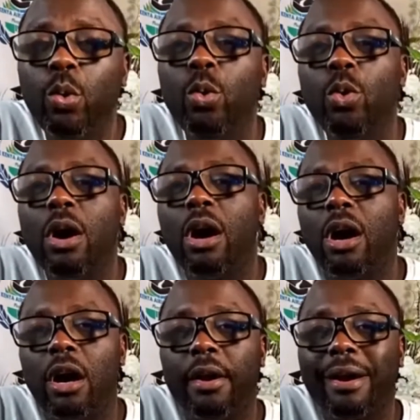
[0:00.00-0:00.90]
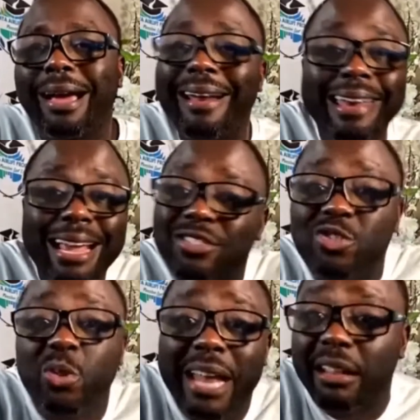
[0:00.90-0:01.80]
who are career
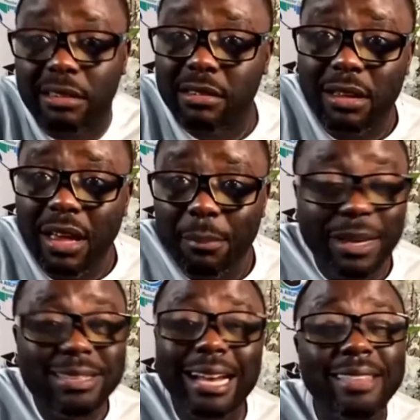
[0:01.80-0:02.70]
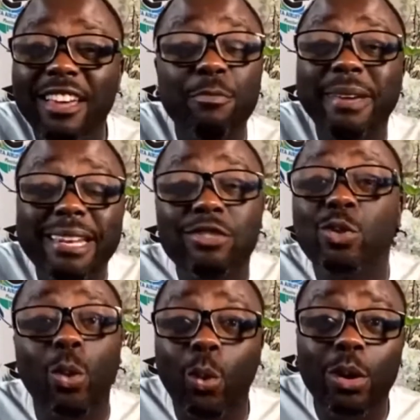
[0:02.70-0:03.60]
students. Basically, they've been in
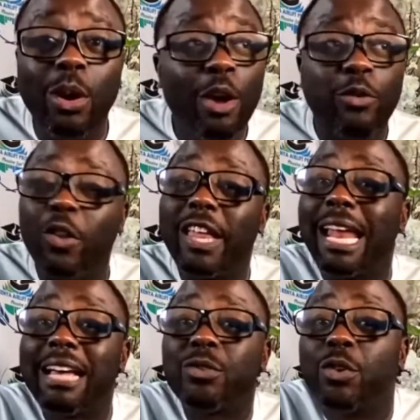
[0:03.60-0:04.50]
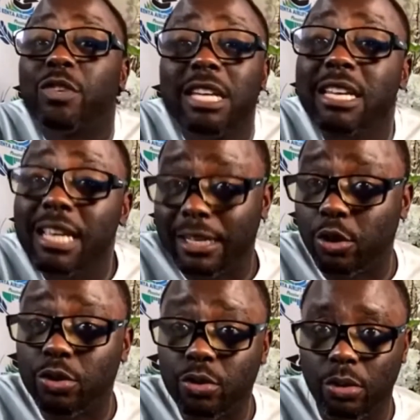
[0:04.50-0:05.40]
school for the last 15 years
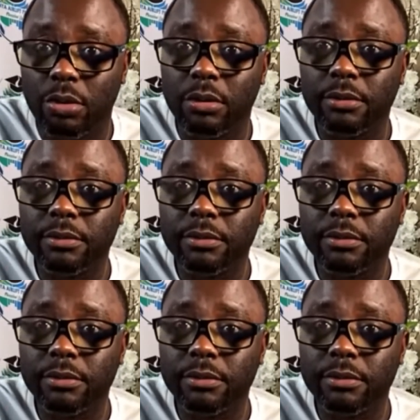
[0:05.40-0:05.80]
or so.